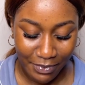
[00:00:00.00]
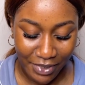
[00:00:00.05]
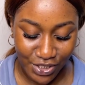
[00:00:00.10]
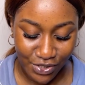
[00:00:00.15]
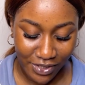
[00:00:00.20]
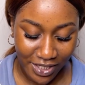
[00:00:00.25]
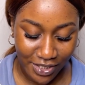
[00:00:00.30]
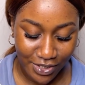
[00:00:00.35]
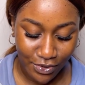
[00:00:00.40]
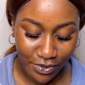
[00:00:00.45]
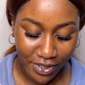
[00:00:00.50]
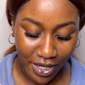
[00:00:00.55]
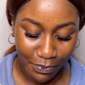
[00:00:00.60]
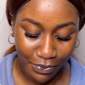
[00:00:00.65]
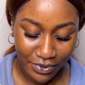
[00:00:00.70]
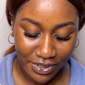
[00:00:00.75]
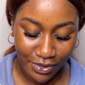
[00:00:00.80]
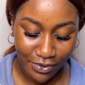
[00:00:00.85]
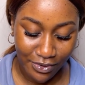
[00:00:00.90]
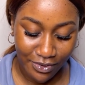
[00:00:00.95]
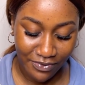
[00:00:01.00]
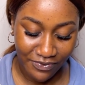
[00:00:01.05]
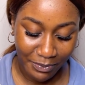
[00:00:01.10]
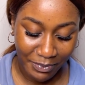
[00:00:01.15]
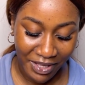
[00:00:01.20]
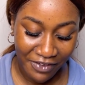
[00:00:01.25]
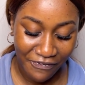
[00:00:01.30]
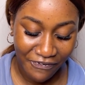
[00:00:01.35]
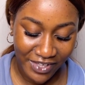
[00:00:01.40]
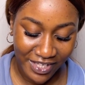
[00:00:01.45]
I tried it on, I put it all over my
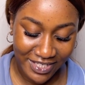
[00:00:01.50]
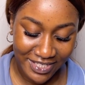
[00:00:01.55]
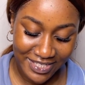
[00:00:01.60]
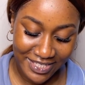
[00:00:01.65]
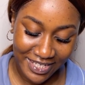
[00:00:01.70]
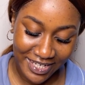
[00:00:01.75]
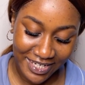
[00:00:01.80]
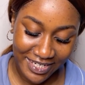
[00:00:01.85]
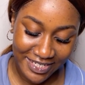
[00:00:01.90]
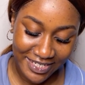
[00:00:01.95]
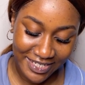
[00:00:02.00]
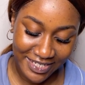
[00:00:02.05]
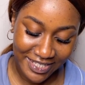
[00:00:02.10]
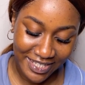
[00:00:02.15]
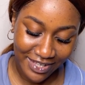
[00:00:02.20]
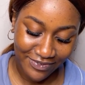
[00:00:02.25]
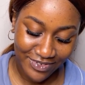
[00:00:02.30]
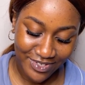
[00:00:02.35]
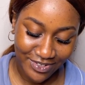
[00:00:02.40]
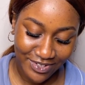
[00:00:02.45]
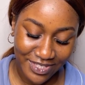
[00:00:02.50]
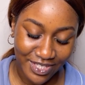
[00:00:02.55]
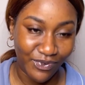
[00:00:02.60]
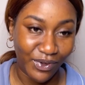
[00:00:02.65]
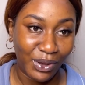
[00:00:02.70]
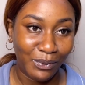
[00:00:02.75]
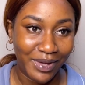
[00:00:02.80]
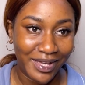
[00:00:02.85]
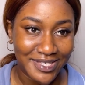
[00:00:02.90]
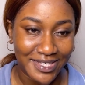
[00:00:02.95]
face, and that was not a
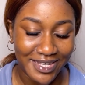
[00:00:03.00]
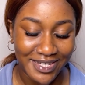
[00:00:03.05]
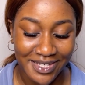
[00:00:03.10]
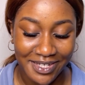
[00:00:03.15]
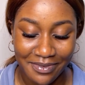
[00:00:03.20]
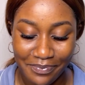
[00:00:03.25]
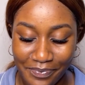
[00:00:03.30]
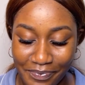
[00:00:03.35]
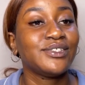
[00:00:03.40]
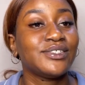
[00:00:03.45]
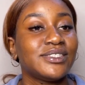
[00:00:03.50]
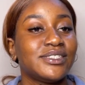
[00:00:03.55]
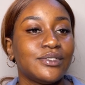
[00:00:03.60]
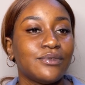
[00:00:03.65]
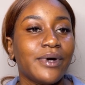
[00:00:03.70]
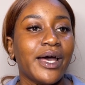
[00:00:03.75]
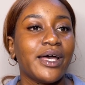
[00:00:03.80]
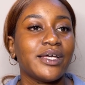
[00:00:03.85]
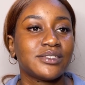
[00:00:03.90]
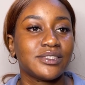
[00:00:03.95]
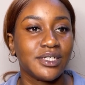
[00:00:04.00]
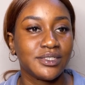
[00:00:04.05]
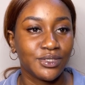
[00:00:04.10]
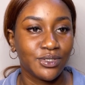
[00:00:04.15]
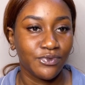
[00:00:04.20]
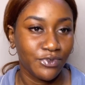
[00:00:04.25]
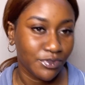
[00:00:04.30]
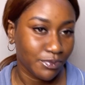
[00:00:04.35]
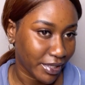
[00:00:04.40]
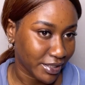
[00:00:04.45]
very wise idea. You see why I started
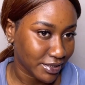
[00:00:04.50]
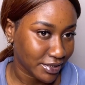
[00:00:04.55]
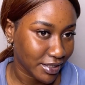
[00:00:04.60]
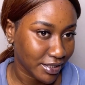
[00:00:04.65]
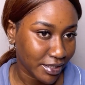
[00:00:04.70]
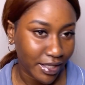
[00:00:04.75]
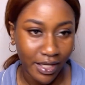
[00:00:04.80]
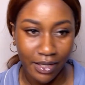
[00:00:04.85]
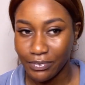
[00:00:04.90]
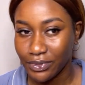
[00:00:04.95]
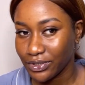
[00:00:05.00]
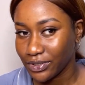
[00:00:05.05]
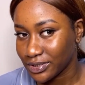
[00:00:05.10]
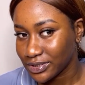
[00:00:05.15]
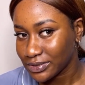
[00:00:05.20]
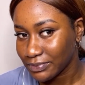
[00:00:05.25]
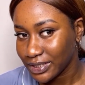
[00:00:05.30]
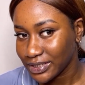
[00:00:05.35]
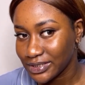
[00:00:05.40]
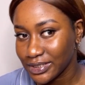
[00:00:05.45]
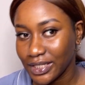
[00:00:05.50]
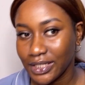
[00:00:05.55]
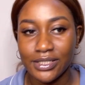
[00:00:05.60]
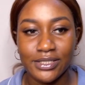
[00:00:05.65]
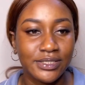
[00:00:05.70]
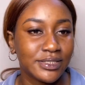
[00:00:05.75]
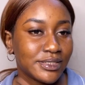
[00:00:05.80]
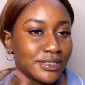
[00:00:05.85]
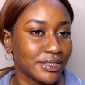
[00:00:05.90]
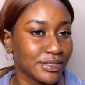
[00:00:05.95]
off with my skincare, because my skin is
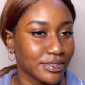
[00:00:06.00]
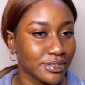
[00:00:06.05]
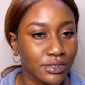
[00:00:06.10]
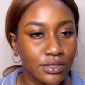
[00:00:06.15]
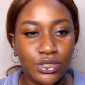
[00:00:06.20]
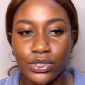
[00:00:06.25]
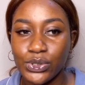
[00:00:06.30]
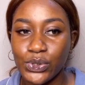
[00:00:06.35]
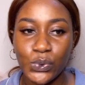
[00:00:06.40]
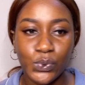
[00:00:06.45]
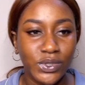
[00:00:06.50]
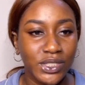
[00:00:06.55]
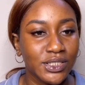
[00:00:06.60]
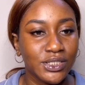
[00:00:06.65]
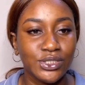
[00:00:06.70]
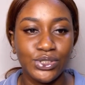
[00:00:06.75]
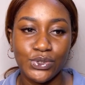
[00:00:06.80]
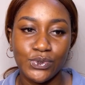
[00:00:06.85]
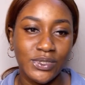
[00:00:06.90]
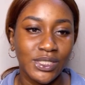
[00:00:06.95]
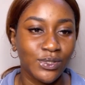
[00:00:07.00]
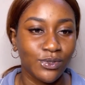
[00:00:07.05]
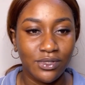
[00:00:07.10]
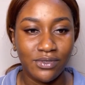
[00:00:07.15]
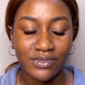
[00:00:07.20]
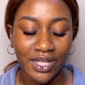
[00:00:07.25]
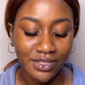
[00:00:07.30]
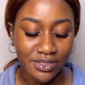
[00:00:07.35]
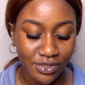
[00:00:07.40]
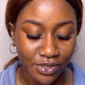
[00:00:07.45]
still glowy, dewy, all of
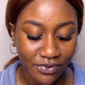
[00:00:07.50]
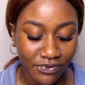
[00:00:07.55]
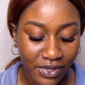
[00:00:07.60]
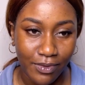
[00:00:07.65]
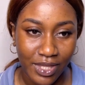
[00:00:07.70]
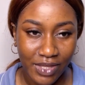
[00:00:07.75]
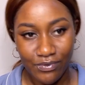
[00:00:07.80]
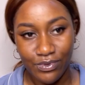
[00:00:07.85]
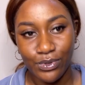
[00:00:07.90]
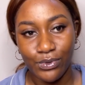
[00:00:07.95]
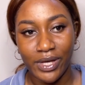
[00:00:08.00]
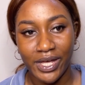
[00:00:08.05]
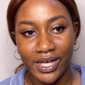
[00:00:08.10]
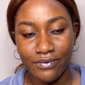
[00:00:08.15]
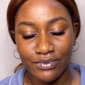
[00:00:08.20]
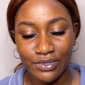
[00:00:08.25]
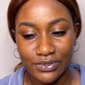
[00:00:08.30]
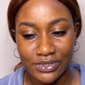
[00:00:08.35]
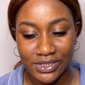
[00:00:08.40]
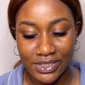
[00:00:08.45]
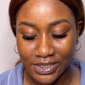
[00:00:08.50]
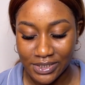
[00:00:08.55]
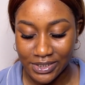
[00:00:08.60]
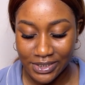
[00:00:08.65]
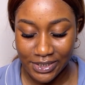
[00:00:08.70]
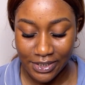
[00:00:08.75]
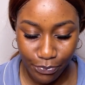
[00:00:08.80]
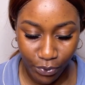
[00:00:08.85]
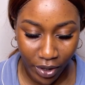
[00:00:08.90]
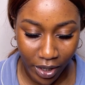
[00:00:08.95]
that stuff, even though I have used
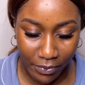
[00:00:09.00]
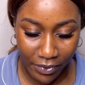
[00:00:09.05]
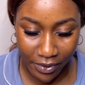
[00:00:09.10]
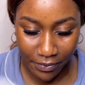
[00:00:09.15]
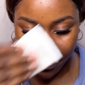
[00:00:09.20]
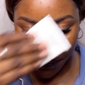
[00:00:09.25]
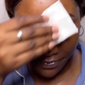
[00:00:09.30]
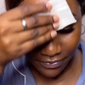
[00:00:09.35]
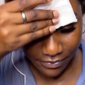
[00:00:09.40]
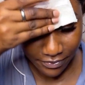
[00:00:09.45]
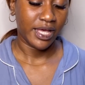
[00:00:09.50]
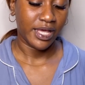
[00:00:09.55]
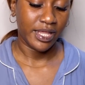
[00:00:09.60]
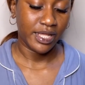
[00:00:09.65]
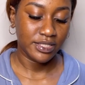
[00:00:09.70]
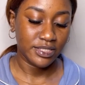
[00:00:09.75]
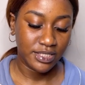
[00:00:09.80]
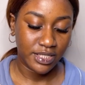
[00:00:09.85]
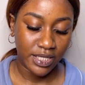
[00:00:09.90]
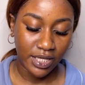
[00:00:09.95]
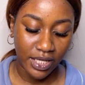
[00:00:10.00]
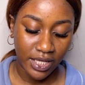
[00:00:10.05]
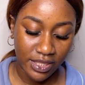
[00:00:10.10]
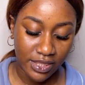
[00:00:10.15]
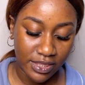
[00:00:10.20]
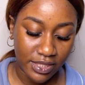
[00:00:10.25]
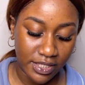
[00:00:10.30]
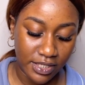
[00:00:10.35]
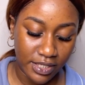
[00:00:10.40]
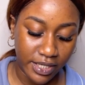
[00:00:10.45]
this primer. I like to take a
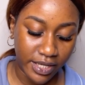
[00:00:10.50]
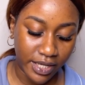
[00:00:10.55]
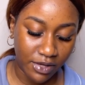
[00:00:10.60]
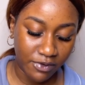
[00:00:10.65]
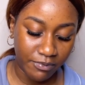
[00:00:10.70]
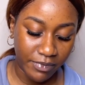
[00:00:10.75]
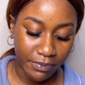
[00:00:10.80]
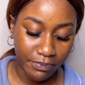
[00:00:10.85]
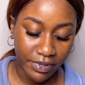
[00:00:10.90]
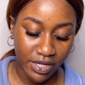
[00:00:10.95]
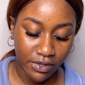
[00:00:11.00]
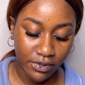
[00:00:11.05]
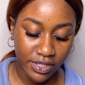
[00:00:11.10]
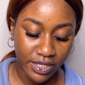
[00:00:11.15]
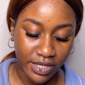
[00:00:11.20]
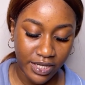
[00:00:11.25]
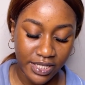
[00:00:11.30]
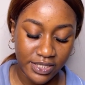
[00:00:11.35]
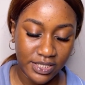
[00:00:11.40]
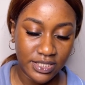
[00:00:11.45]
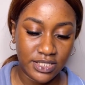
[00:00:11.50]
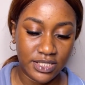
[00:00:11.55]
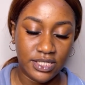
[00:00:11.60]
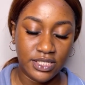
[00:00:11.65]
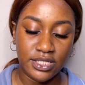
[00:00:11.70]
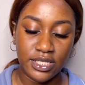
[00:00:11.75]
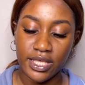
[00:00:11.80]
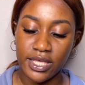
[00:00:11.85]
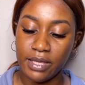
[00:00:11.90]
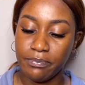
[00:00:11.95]
thin layer of my powder, and this
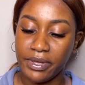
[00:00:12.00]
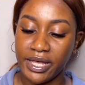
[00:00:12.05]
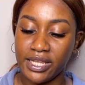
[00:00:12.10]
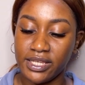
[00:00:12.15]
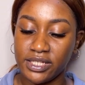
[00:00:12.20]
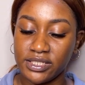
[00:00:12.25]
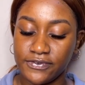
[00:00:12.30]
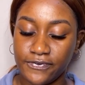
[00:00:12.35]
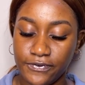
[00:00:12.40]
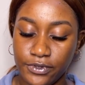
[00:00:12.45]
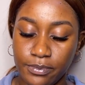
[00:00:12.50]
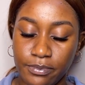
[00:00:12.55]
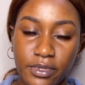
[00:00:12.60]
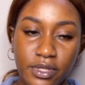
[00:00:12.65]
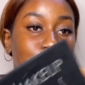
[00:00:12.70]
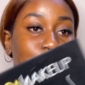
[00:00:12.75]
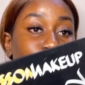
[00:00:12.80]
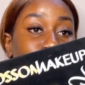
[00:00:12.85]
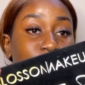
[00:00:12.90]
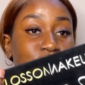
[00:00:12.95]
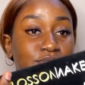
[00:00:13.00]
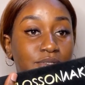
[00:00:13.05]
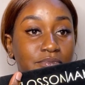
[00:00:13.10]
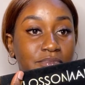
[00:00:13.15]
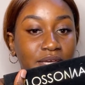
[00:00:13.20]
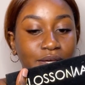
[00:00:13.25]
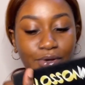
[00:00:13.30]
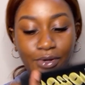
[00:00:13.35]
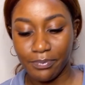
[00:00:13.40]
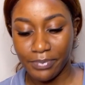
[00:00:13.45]
is a palette from Blossom
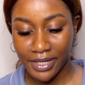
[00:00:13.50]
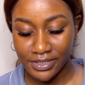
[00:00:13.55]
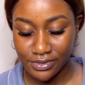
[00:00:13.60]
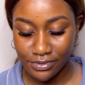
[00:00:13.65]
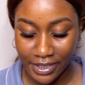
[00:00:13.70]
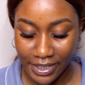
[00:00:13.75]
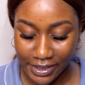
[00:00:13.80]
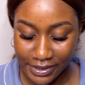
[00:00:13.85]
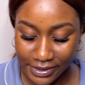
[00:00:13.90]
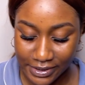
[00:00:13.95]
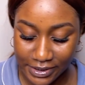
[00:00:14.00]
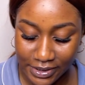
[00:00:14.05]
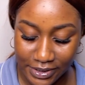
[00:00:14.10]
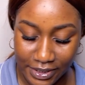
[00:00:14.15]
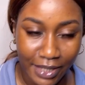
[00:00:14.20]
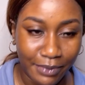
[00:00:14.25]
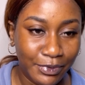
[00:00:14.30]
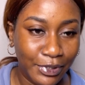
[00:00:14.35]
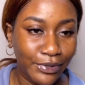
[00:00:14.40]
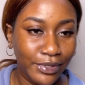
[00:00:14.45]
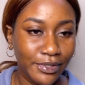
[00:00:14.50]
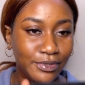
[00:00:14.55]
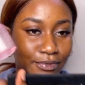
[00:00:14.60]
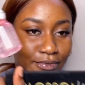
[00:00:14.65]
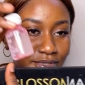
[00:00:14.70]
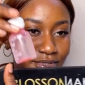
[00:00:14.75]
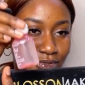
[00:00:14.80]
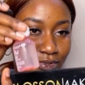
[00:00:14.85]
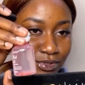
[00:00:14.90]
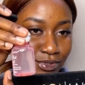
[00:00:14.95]
Makeup. As you can see, I'm going through a
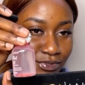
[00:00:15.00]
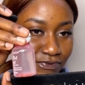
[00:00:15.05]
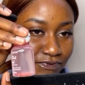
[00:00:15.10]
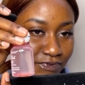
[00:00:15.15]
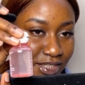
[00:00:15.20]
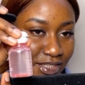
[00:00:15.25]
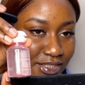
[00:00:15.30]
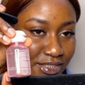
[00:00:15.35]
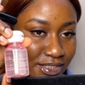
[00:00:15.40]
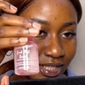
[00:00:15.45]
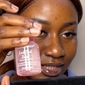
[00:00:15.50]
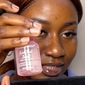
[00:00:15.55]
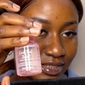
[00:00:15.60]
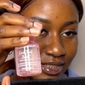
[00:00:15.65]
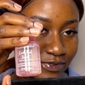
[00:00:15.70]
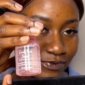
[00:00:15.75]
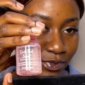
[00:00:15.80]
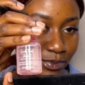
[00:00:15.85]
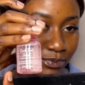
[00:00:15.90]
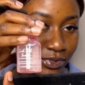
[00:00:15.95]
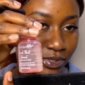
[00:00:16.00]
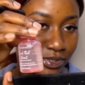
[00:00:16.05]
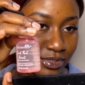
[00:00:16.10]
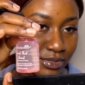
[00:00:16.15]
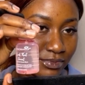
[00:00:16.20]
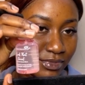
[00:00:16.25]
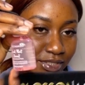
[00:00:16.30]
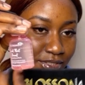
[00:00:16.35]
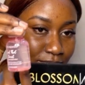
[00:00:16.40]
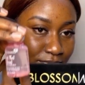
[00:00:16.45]
sort of phase. This is from Blossom
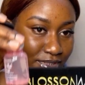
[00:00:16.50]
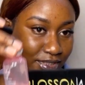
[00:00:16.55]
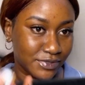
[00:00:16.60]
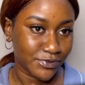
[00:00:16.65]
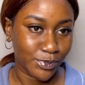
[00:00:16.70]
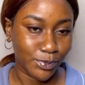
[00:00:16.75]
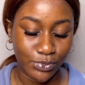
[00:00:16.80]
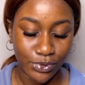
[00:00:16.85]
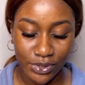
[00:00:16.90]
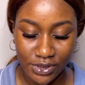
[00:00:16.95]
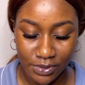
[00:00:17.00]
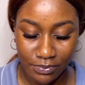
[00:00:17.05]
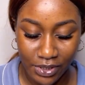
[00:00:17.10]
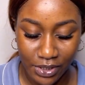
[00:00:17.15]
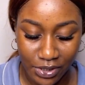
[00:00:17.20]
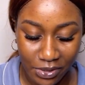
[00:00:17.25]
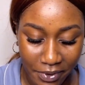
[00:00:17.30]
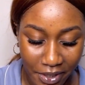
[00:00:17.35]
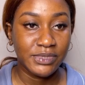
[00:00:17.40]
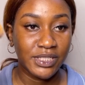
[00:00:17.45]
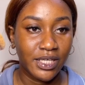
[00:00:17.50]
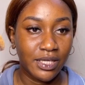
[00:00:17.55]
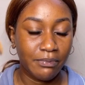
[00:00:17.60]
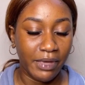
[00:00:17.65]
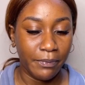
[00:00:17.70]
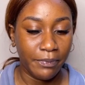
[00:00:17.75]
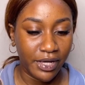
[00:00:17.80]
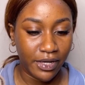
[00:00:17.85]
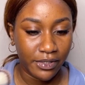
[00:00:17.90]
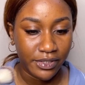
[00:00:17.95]
Makeup, this is from Blossom Makeup. I'm taking my
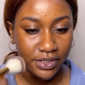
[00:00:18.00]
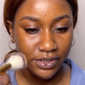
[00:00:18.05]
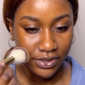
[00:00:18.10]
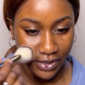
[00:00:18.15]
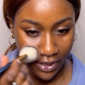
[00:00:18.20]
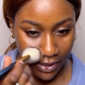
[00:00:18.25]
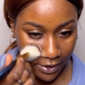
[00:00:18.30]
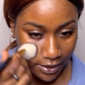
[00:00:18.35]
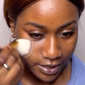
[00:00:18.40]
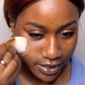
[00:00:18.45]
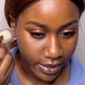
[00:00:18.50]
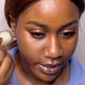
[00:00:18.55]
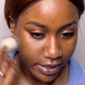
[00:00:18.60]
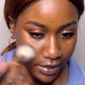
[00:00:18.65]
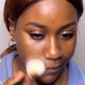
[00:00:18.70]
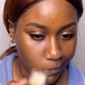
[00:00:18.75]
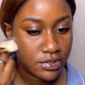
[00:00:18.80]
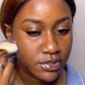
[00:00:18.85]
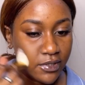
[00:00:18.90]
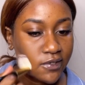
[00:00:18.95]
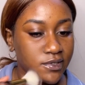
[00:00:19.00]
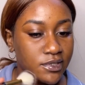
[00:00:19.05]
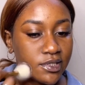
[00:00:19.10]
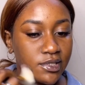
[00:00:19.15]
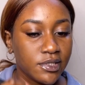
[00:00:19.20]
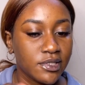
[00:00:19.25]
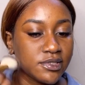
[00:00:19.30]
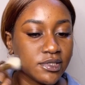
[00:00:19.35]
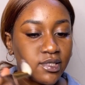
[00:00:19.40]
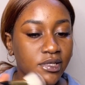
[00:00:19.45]
powder shade and I am dusting
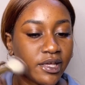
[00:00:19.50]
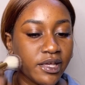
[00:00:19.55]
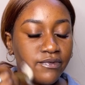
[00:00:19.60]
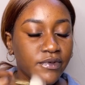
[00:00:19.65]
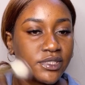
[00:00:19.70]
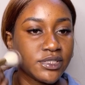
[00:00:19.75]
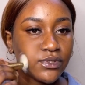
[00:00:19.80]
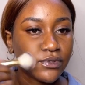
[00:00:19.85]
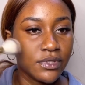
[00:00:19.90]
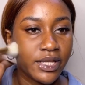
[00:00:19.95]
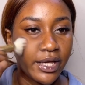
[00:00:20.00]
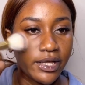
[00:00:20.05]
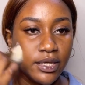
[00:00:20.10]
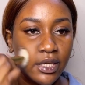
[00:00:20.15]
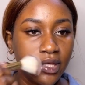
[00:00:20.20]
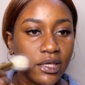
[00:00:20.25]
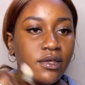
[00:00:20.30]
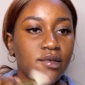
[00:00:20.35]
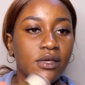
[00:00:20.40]
it ever so lightly.